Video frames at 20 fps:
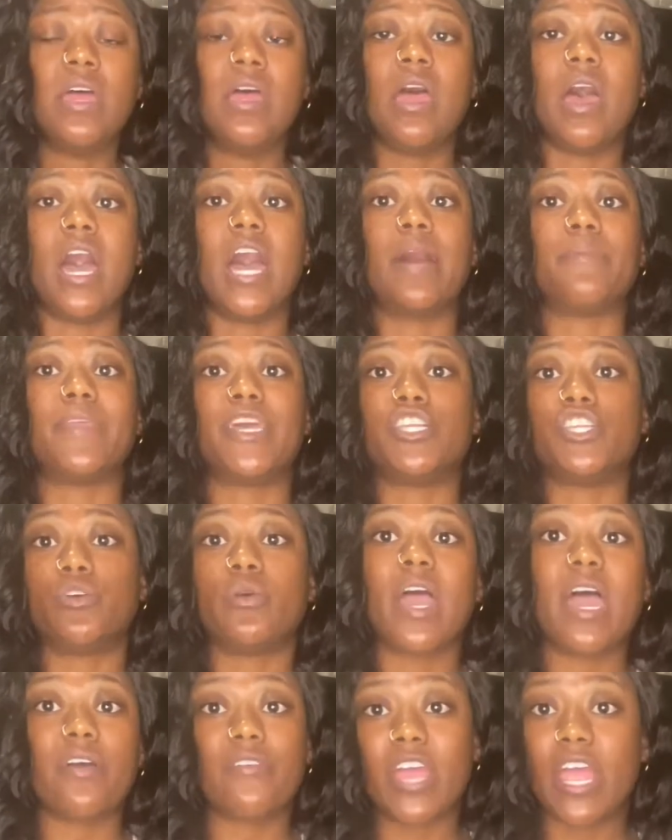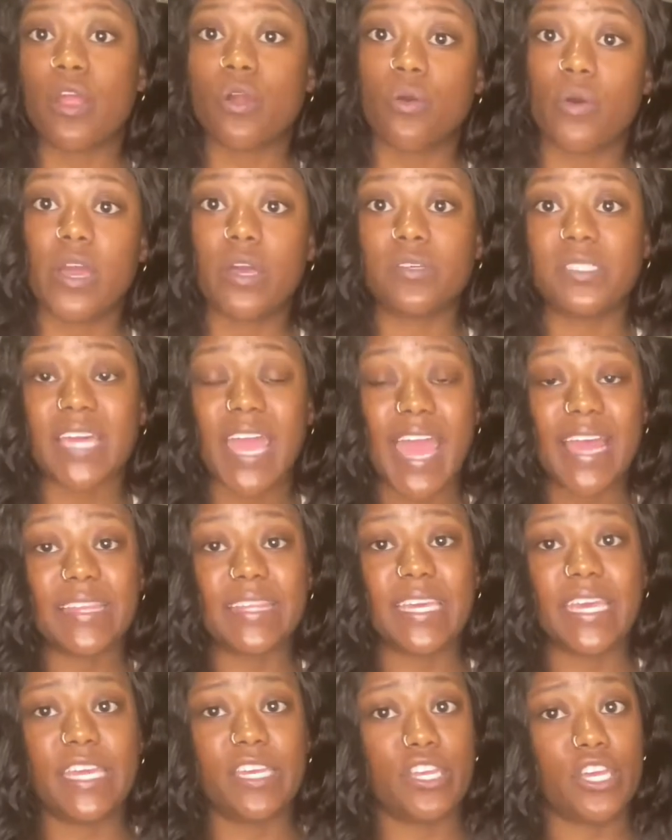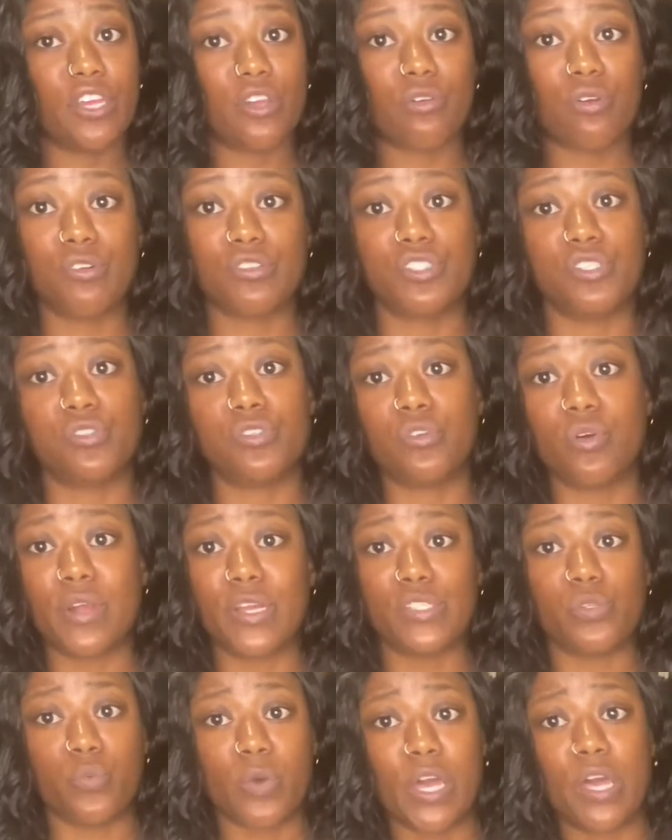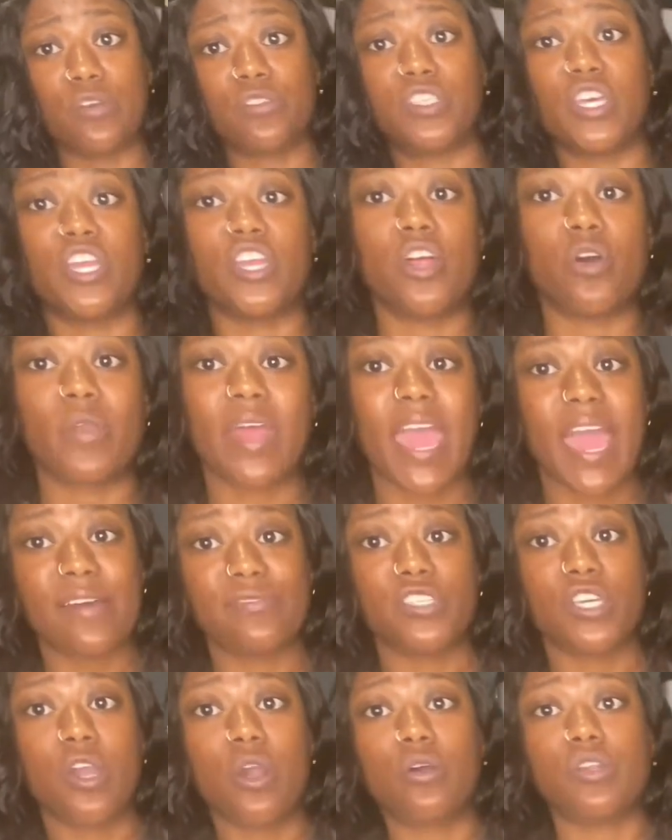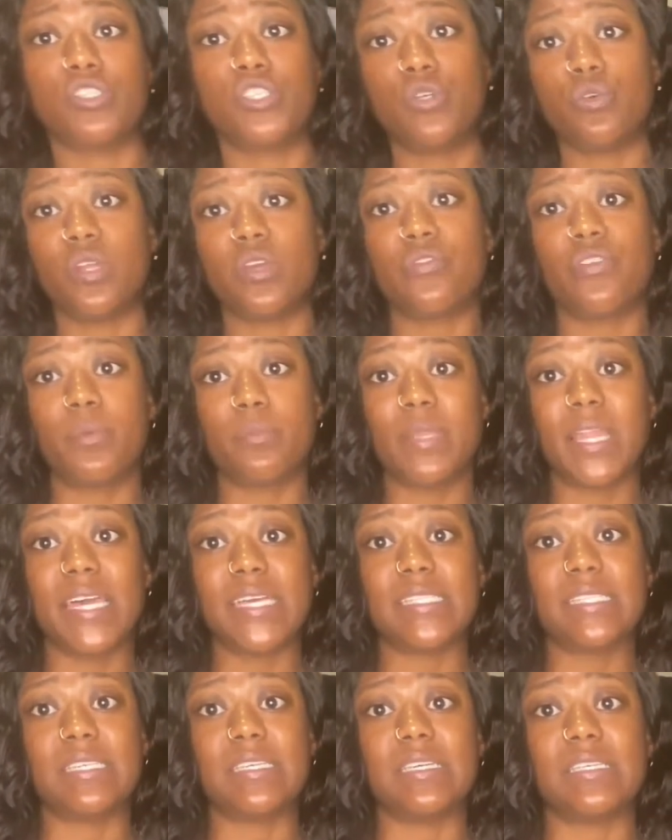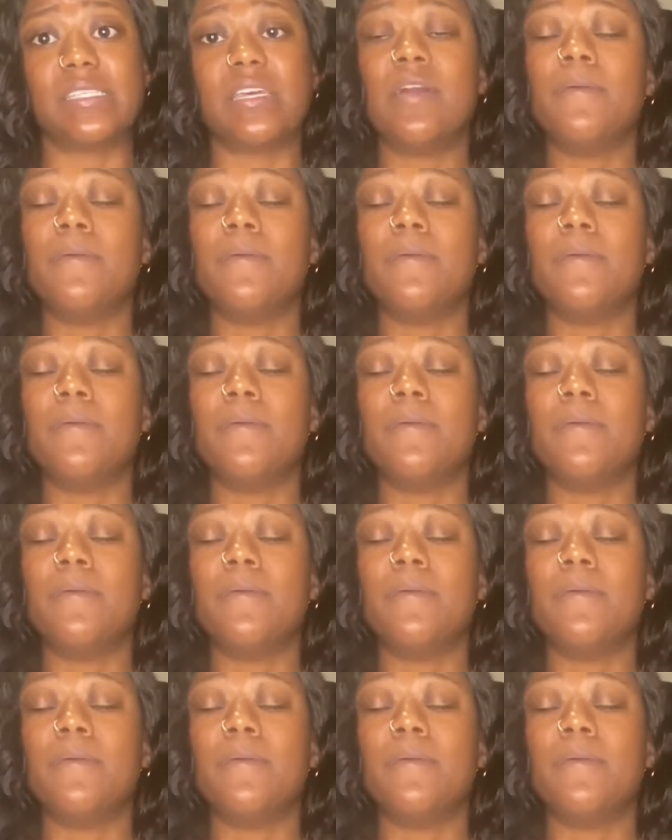Um, they do have hair oils at the Indian grocery store as well, so you don't have to go to two different places.